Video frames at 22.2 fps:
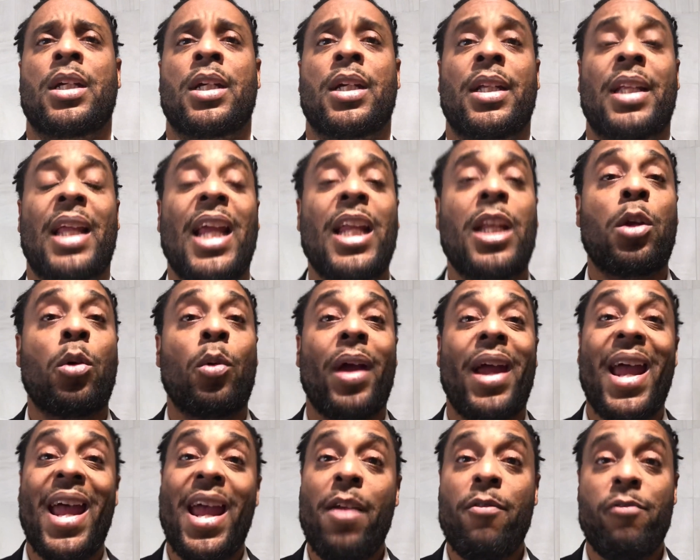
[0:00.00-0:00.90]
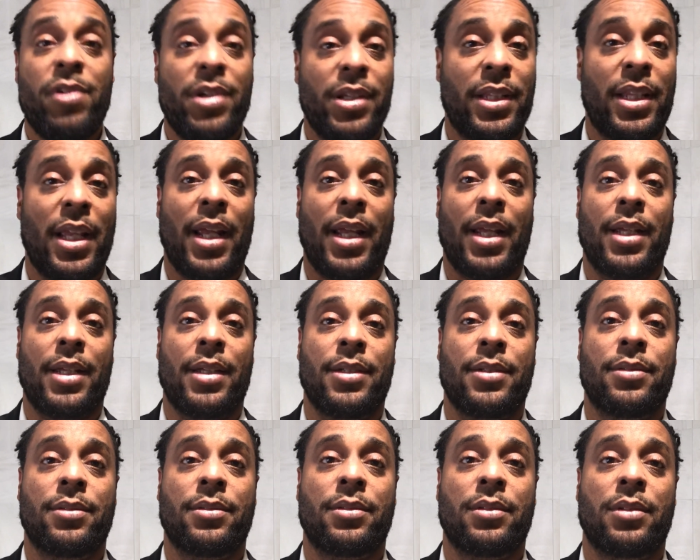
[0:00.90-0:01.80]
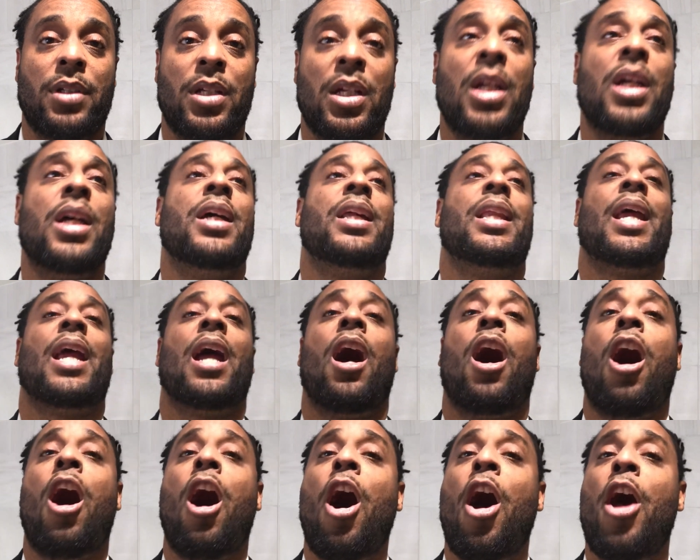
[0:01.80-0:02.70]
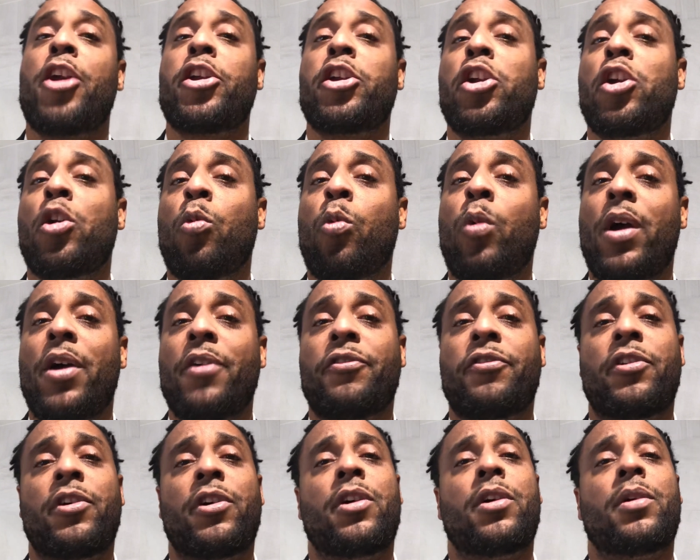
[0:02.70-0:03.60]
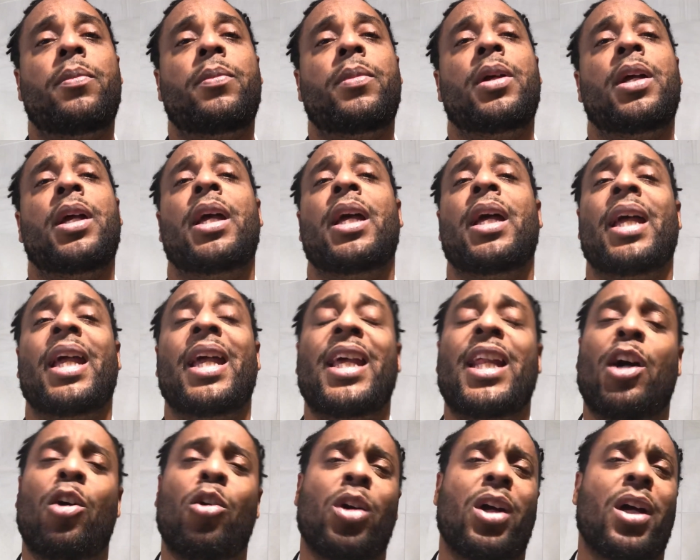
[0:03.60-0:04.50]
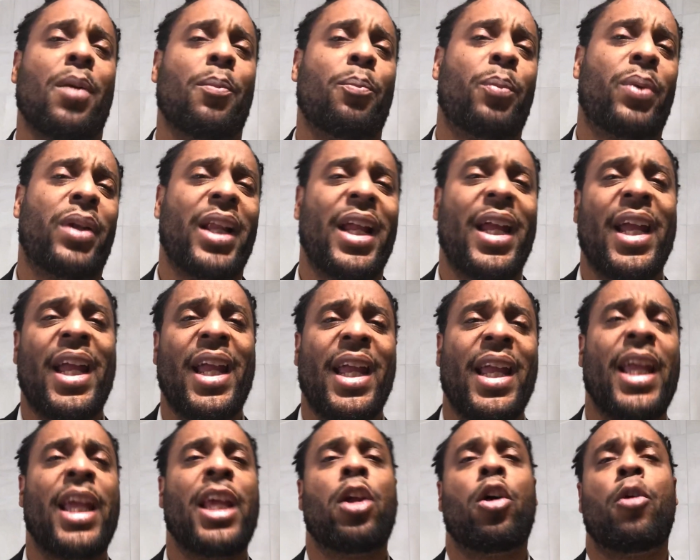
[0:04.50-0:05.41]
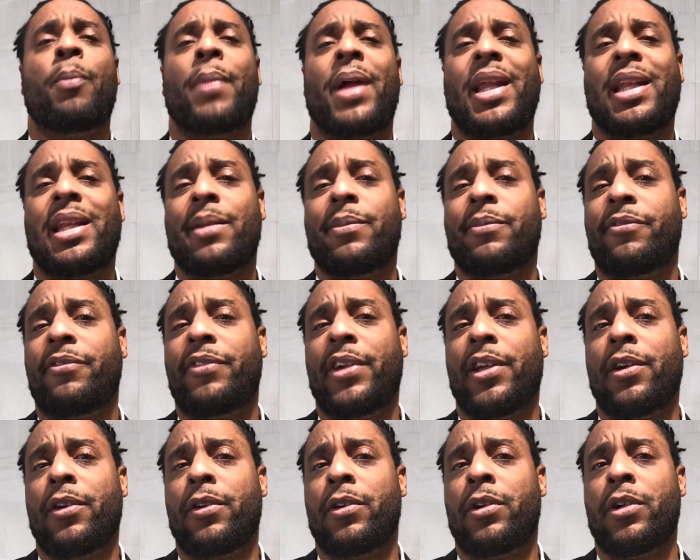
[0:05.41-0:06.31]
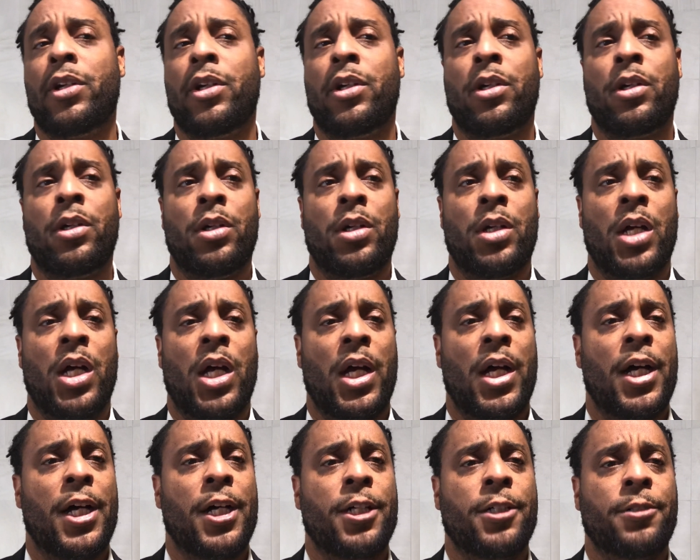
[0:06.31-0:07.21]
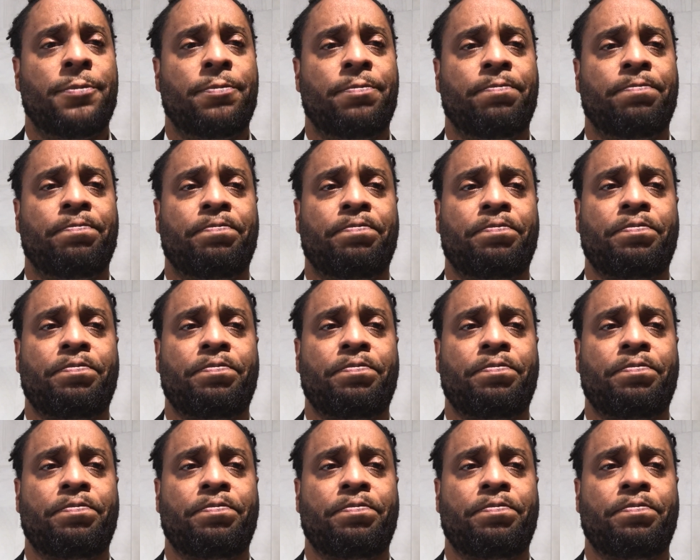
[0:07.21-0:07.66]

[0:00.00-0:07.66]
they do everything. They argue with him. He don't complain. He don't make them feel um,